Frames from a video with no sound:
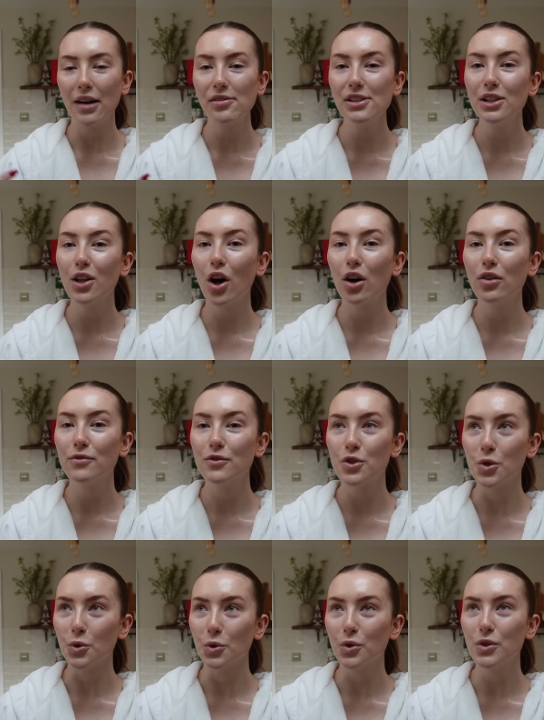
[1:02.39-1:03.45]
I have a lot of
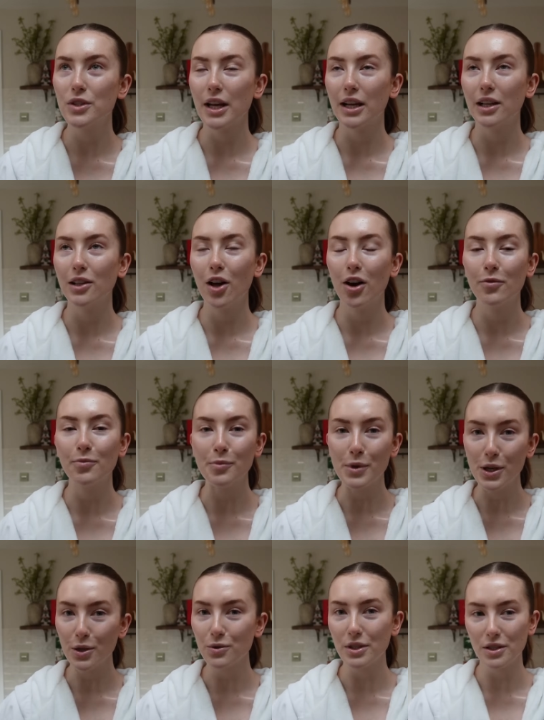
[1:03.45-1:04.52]
tools, like a lot of
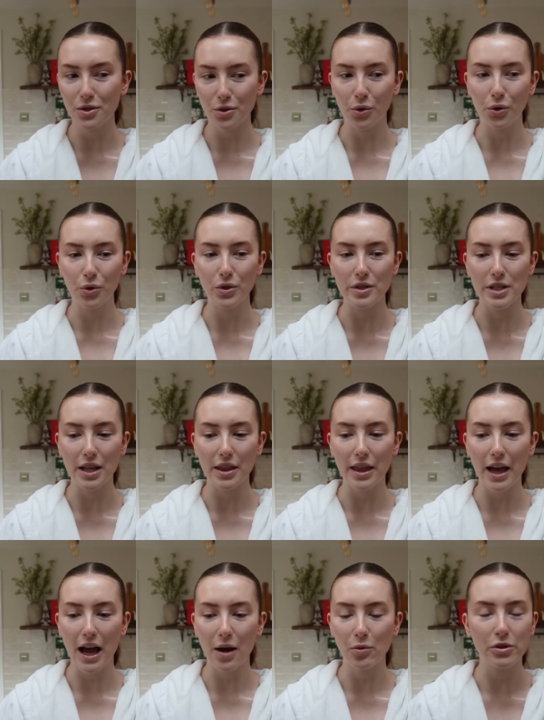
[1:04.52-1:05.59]
beauty tools
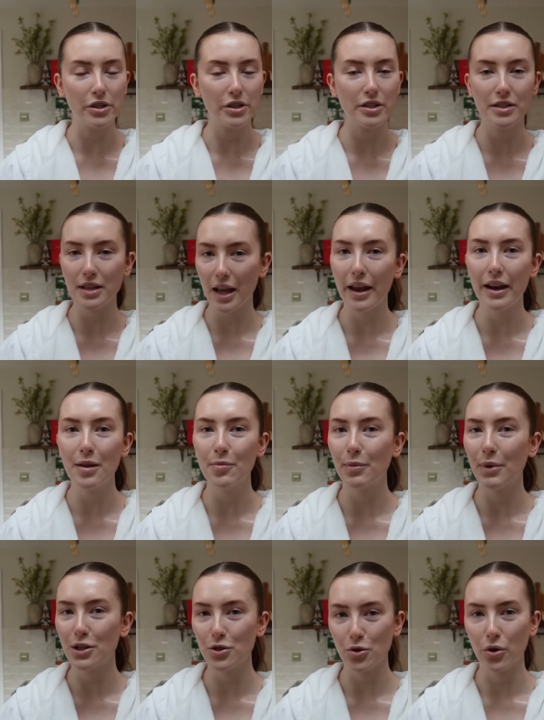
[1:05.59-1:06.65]
that were just sitting in
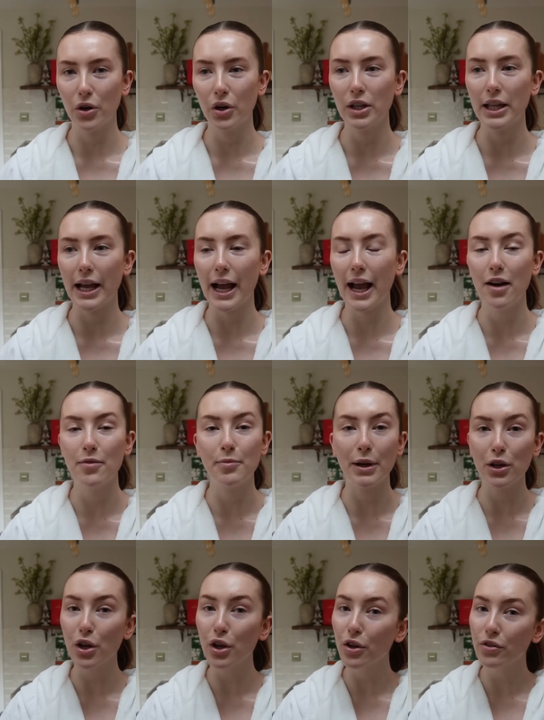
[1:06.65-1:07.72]
my drawer. Like I have my
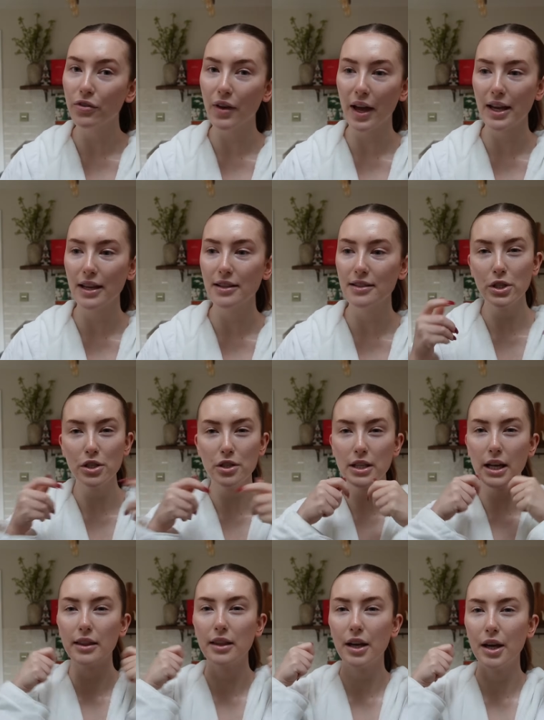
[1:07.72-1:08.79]
NuFACE, which is
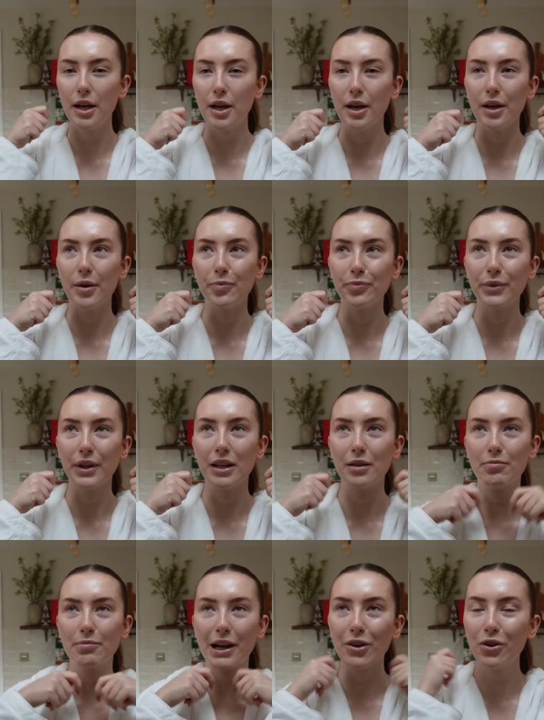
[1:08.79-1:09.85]
like the
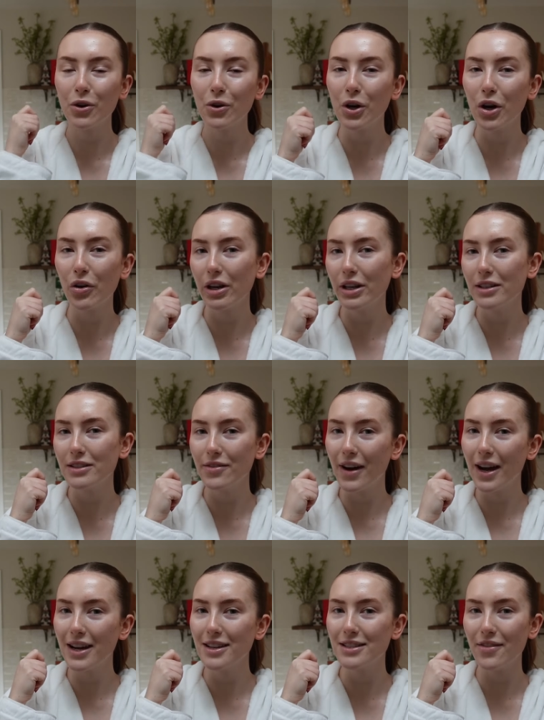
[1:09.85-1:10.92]
microcurrent
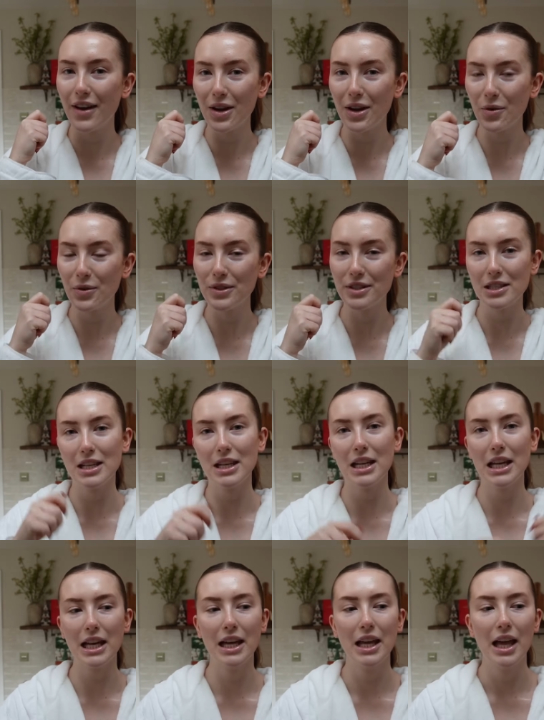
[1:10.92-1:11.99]
device if anyone's seen
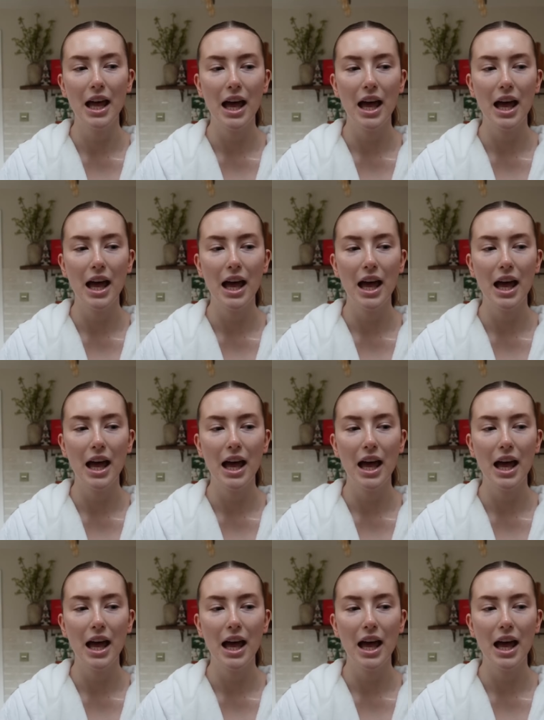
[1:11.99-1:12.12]
it